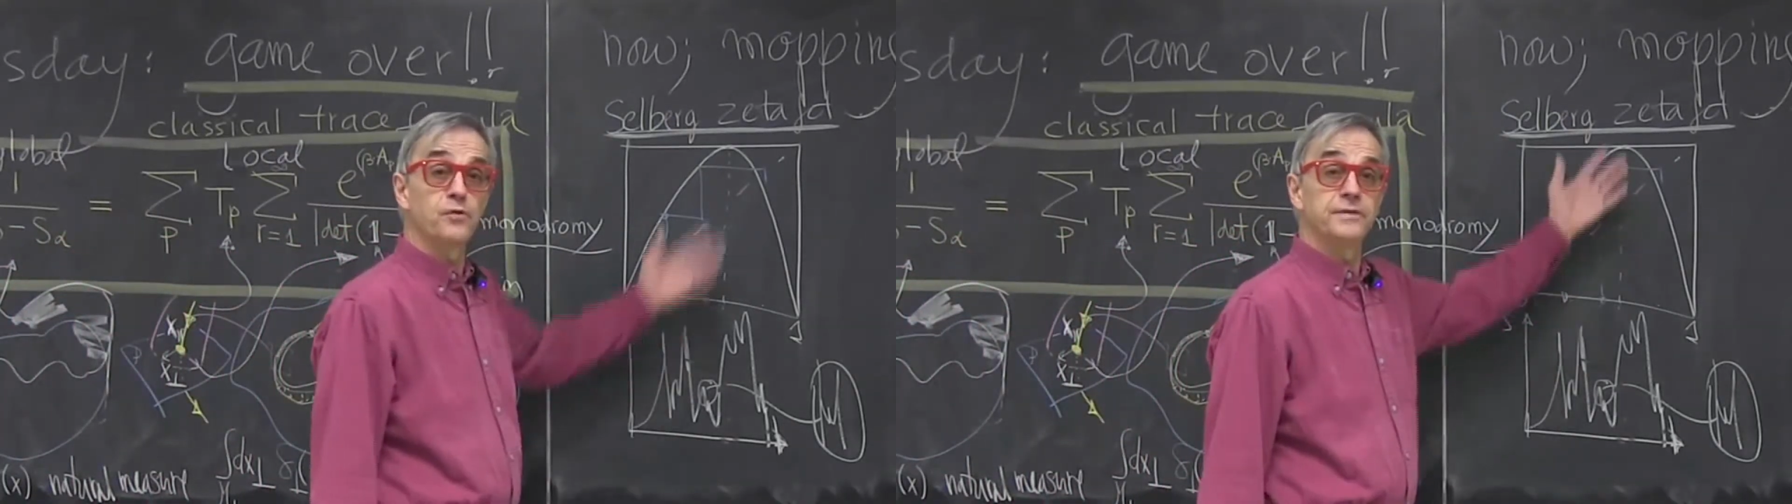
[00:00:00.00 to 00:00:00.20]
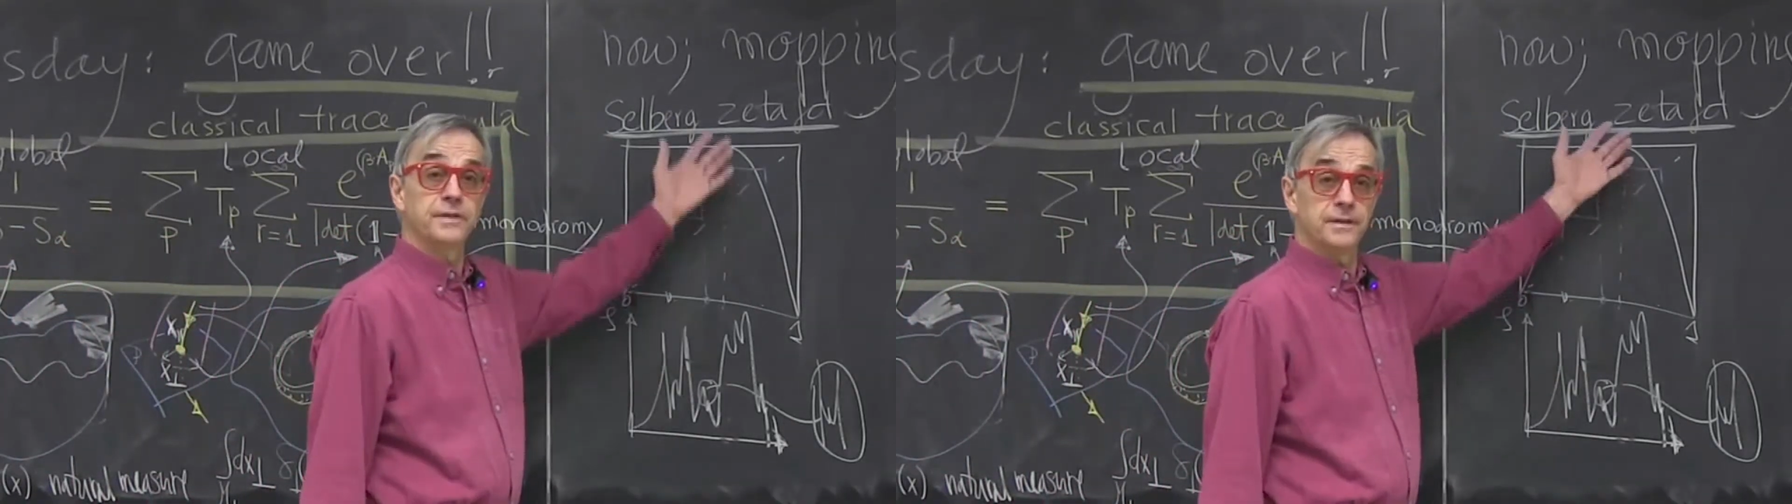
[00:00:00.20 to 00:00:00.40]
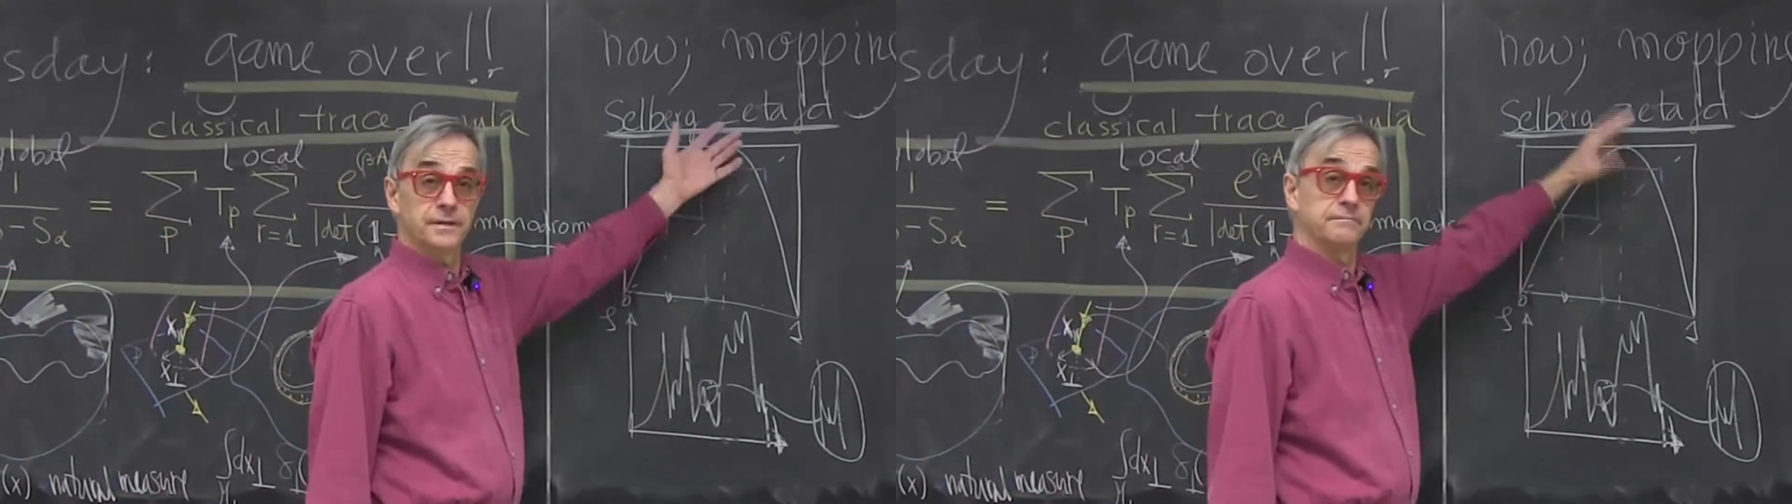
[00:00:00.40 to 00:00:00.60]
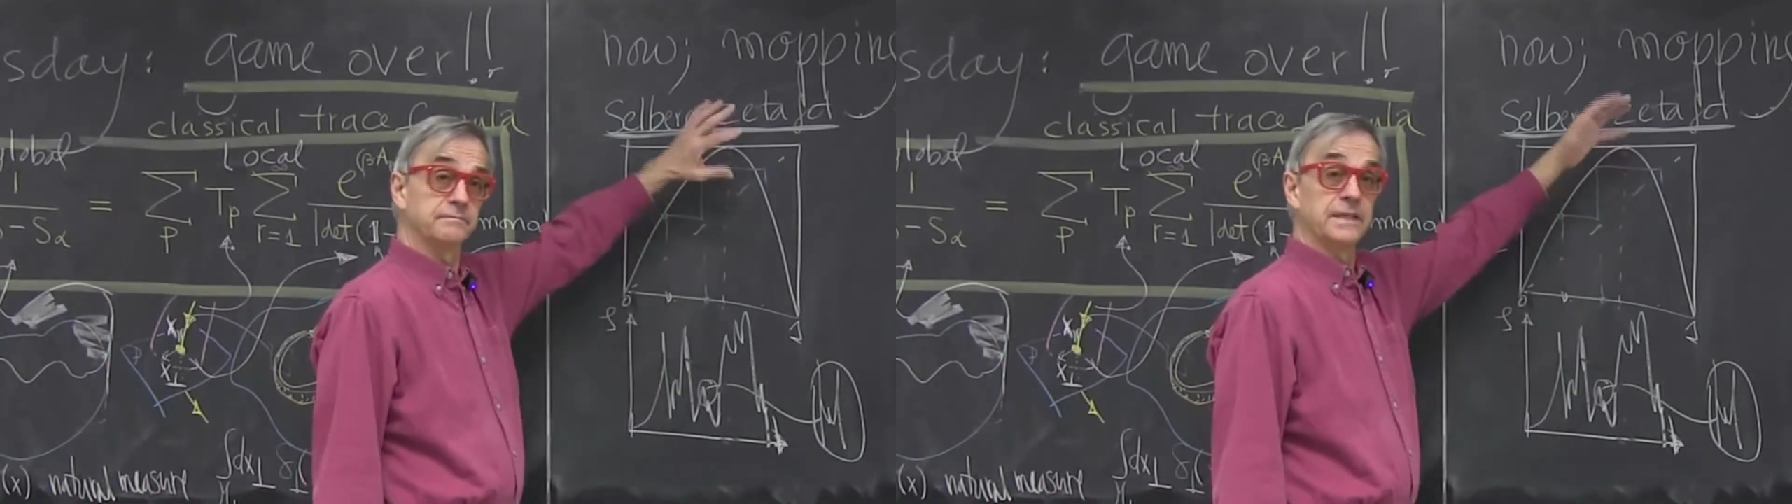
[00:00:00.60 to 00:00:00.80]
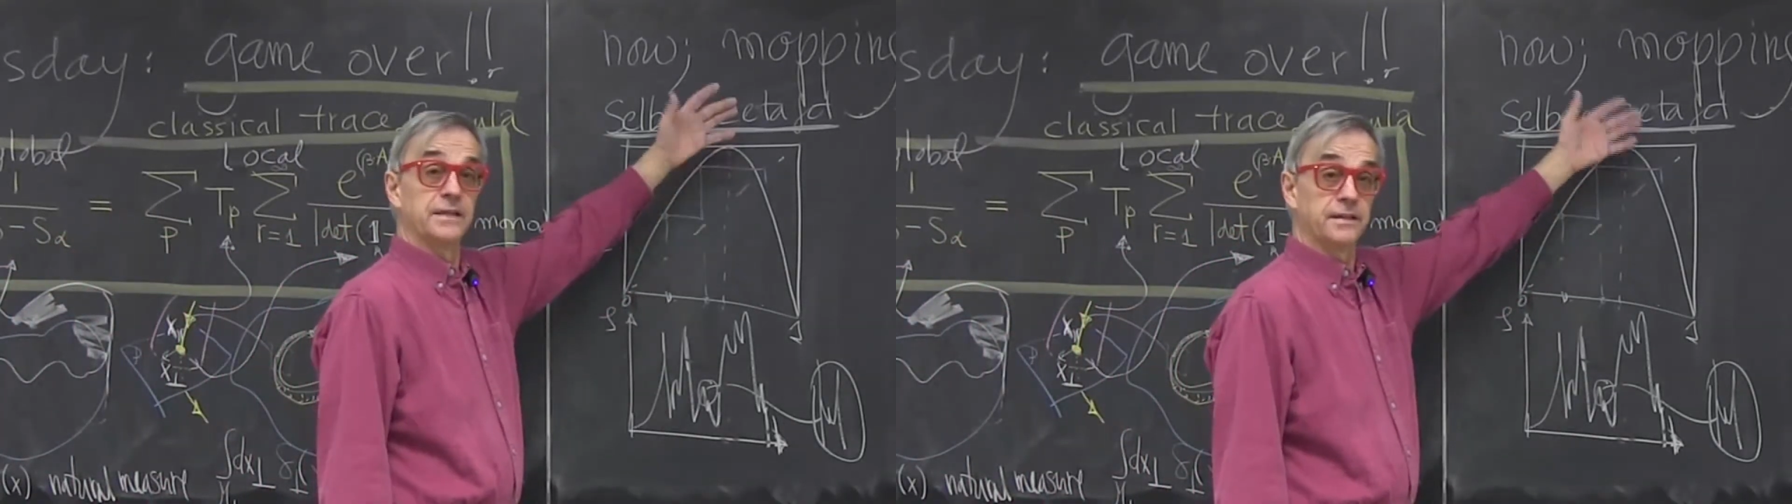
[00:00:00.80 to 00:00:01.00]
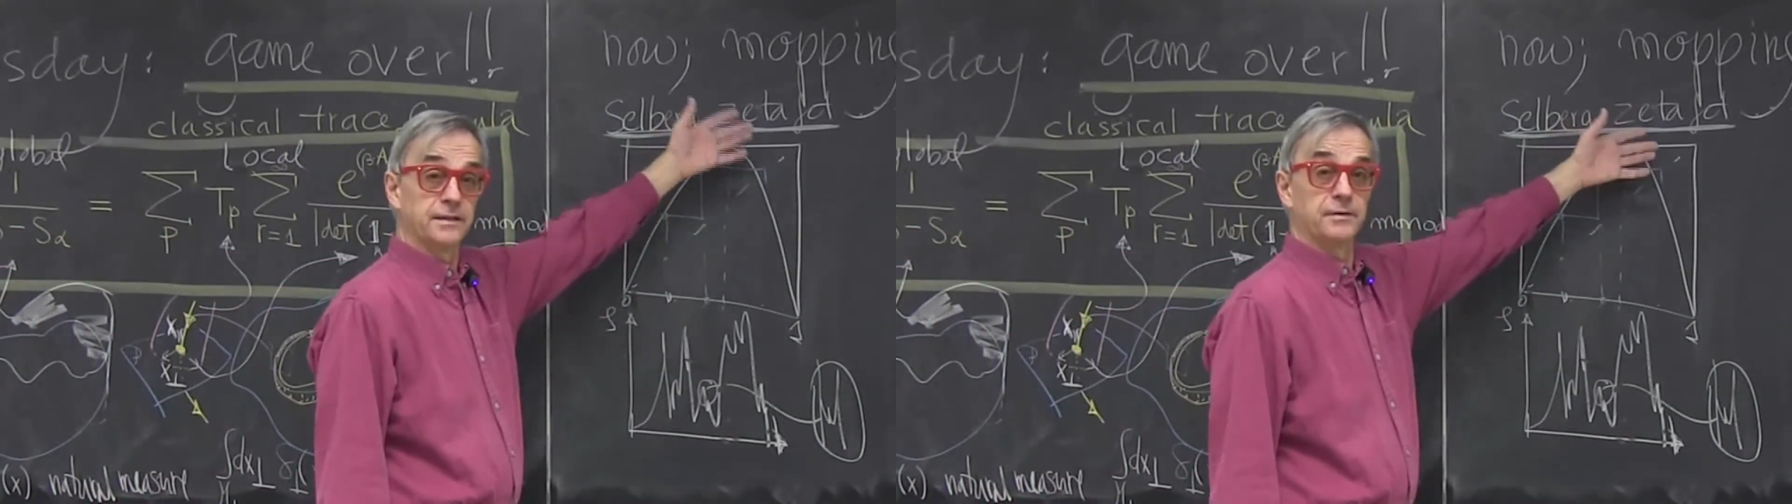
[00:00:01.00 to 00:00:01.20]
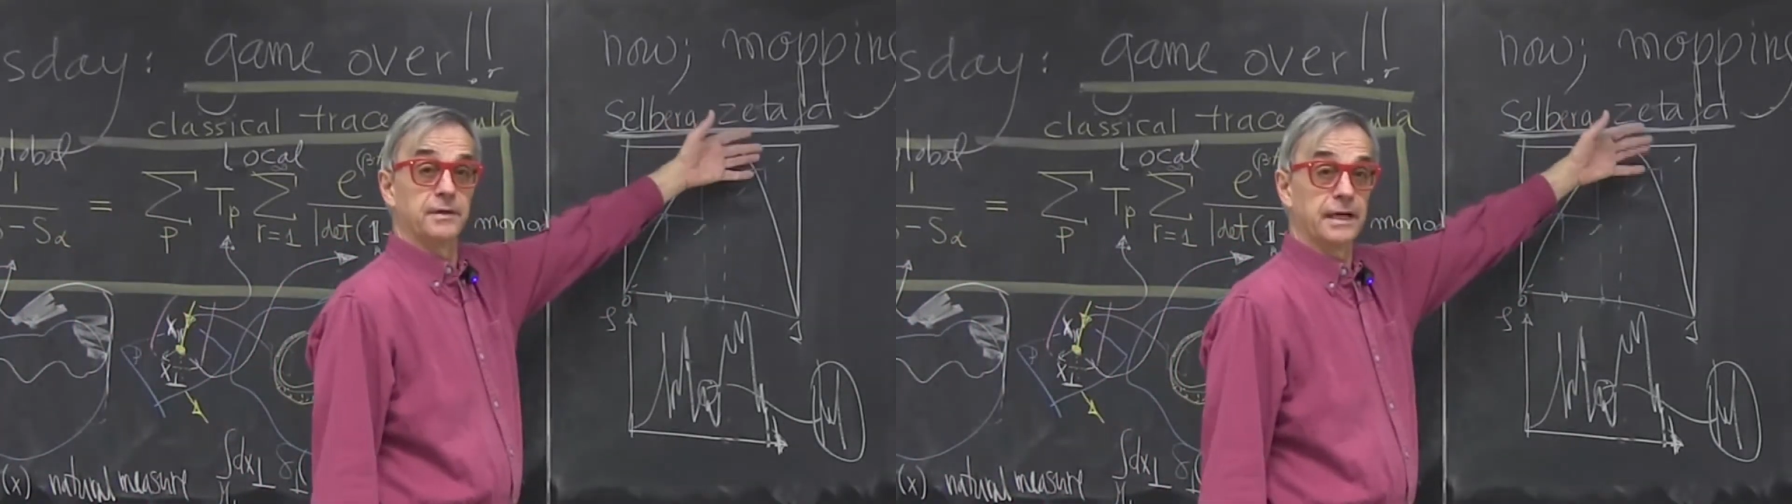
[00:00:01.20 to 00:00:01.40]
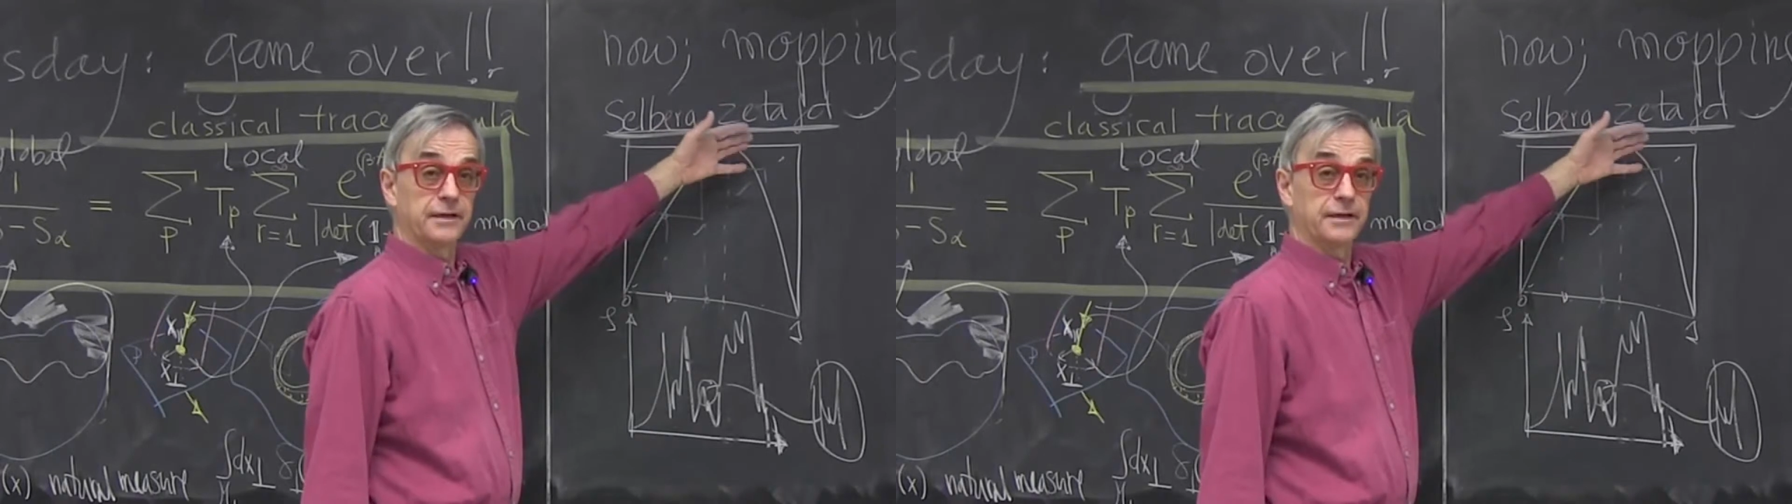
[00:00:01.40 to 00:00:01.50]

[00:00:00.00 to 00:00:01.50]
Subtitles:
proved the